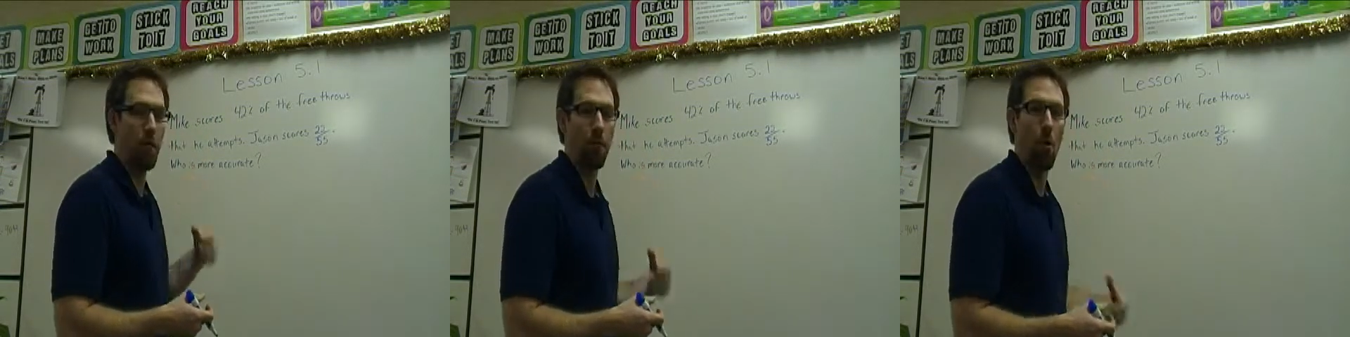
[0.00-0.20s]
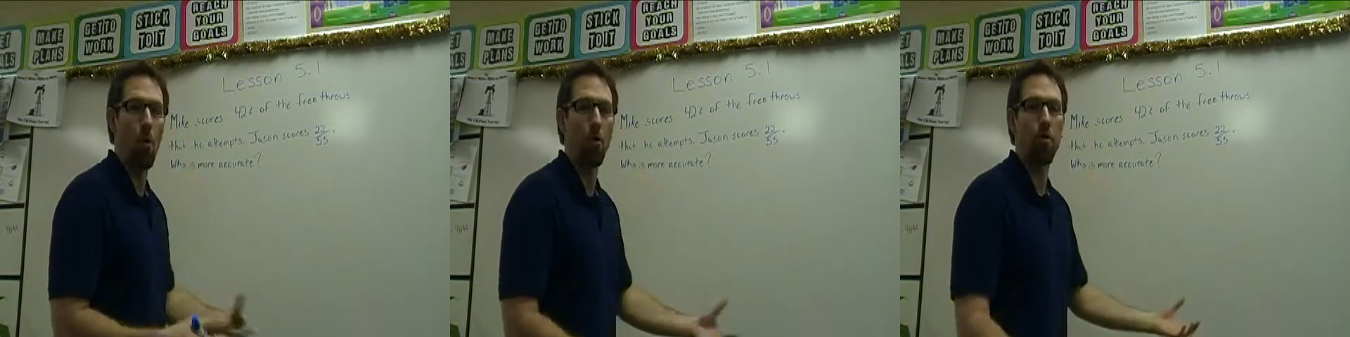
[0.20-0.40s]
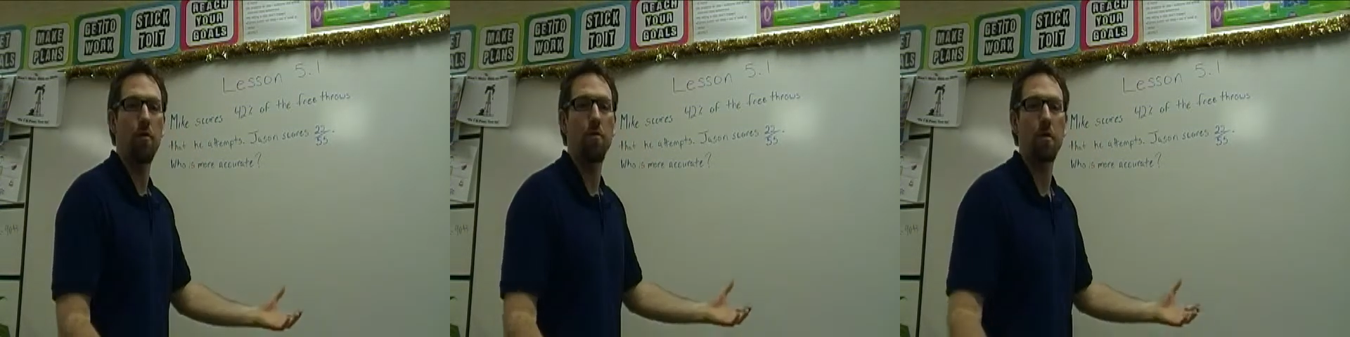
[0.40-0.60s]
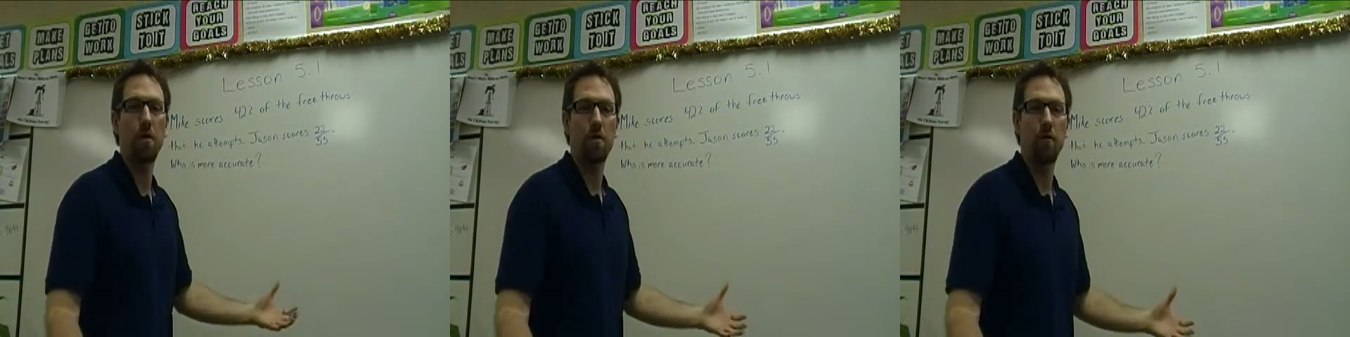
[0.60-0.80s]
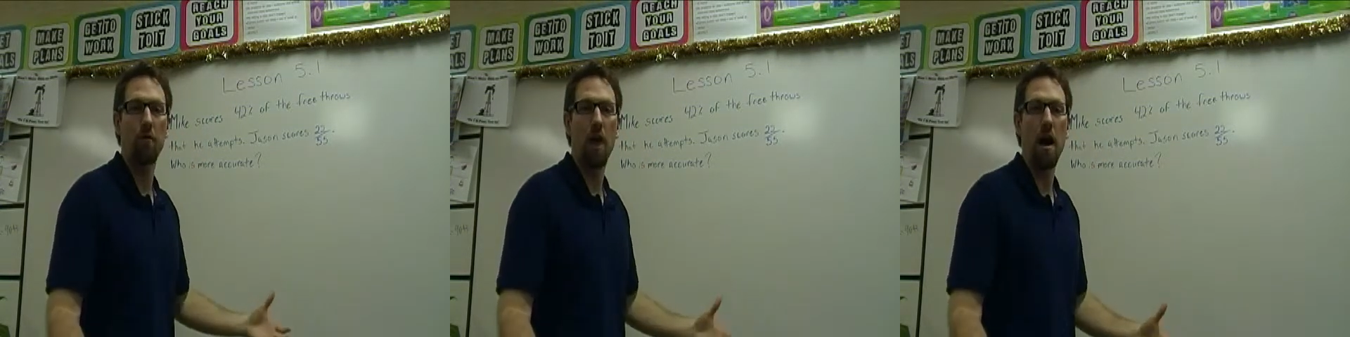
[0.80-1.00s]
have both of them
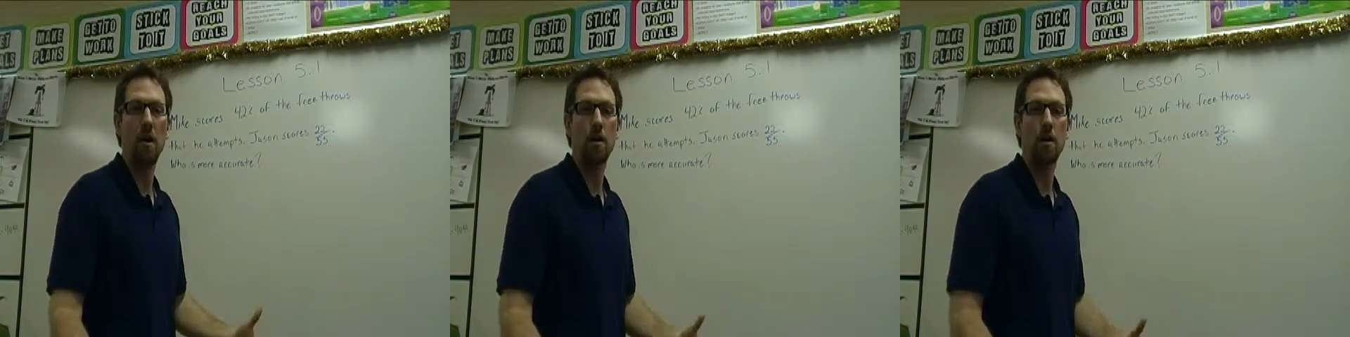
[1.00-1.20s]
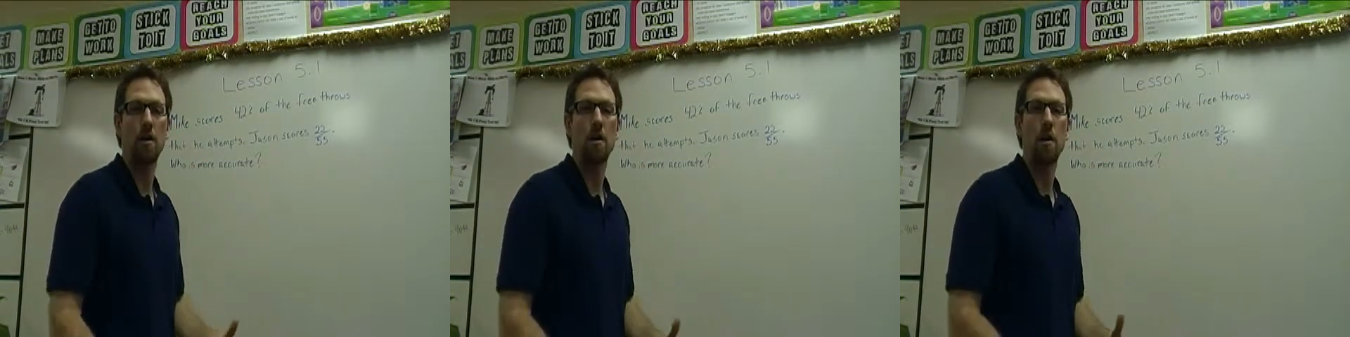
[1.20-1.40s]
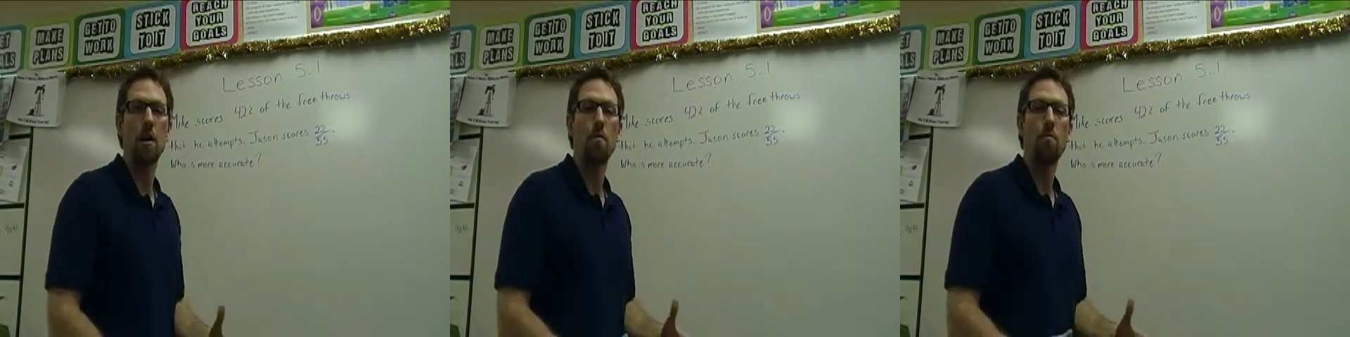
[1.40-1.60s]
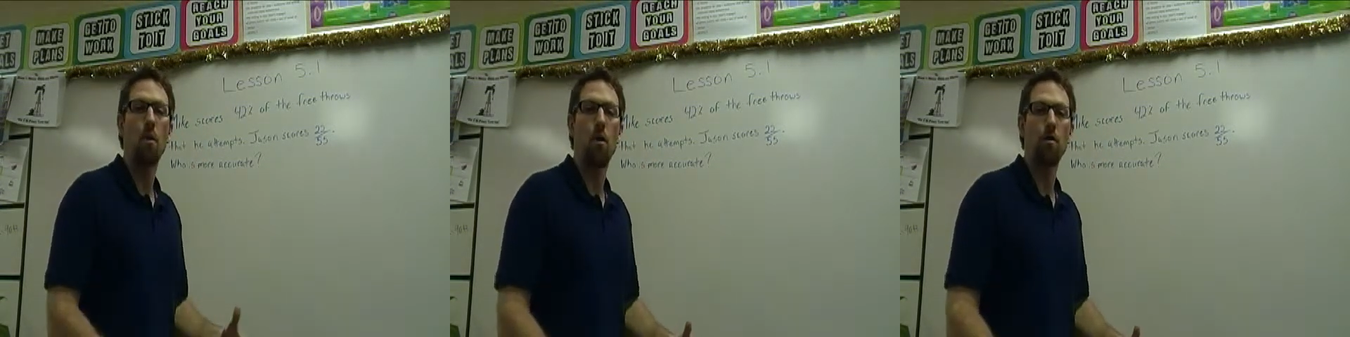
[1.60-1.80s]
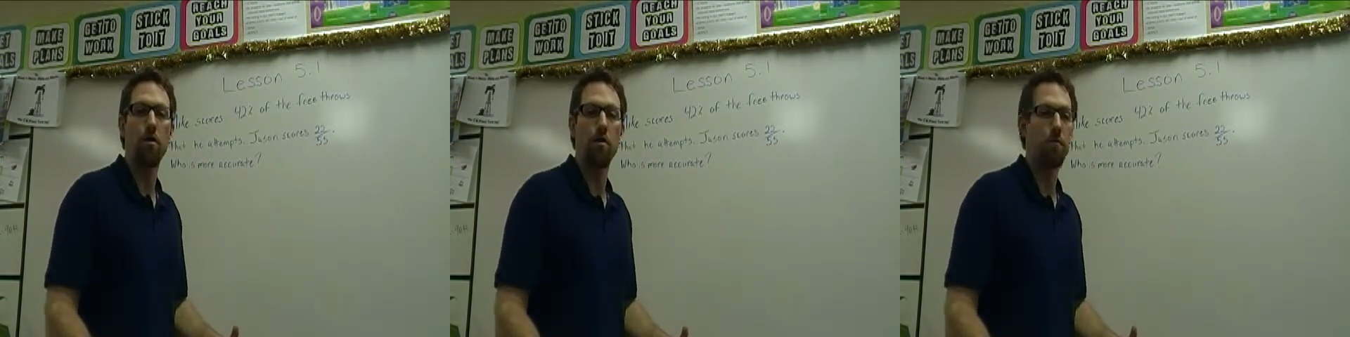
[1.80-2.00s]
as a fraction,
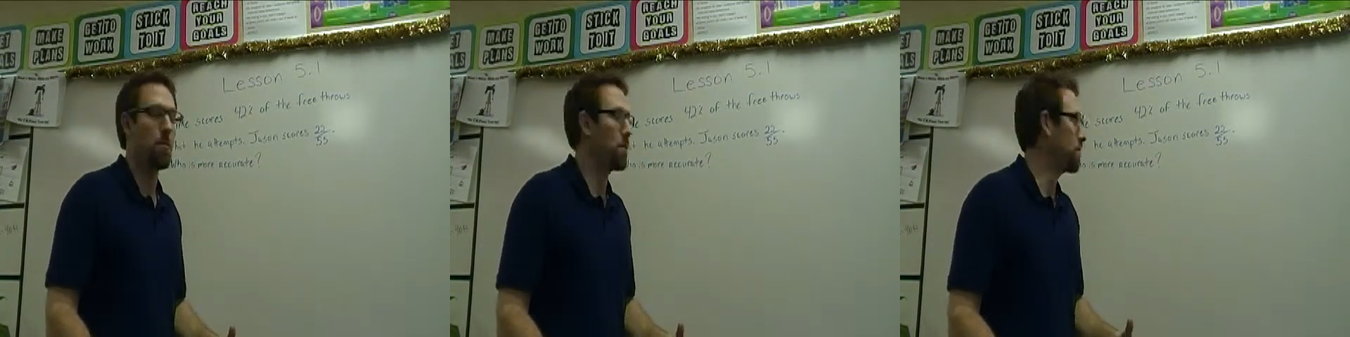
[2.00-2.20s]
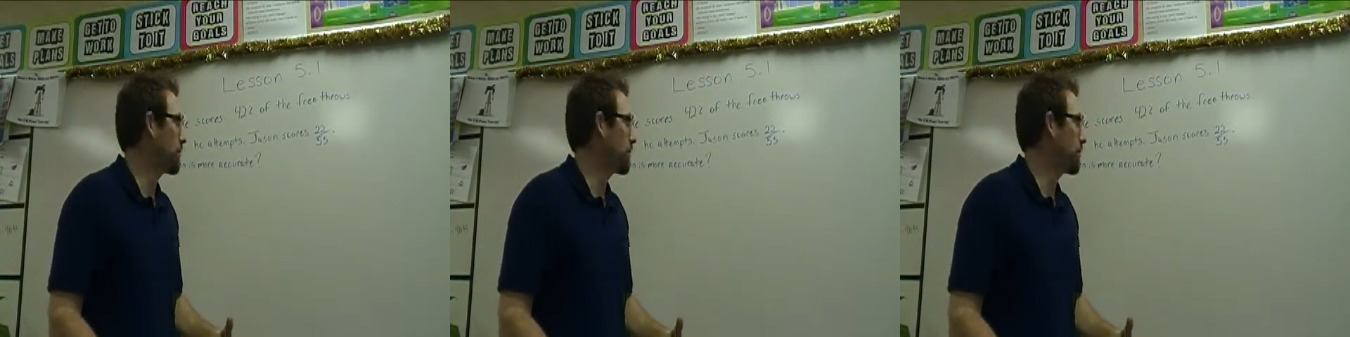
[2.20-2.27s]
both of